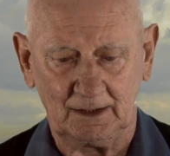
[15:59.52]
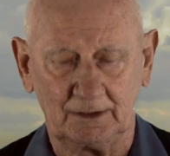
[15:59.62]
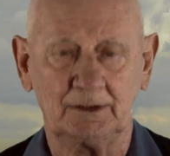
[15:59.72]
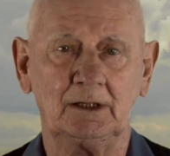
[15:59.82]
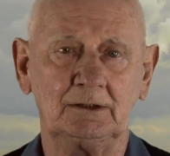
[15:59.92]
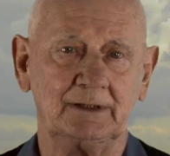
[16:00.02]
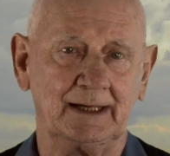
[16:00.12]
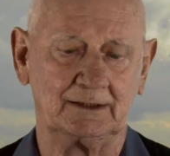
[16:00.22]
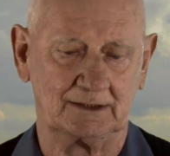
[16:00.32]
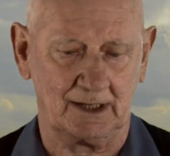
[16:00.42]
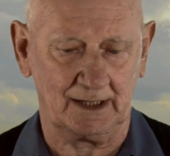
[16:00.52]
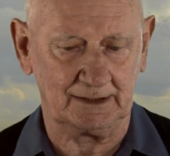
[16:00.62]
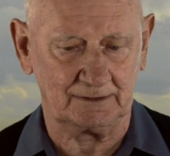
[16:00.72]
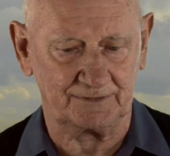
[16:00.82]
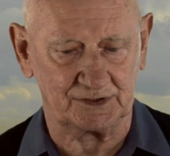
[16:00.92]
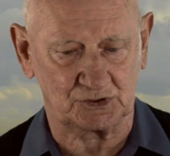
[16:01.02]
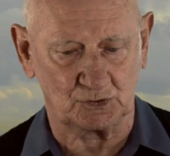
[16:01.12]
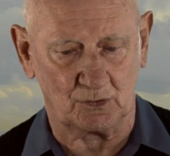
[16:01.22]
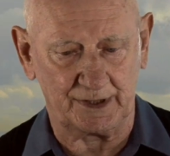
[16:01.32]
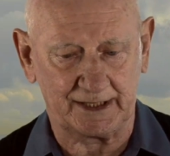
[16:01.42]
No outline of the
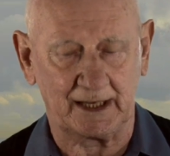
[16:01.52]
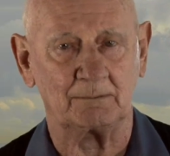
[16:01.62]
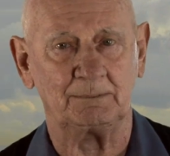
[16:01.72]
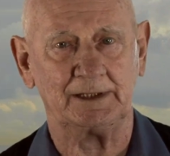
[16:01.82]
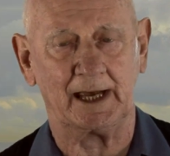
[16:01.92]
story can be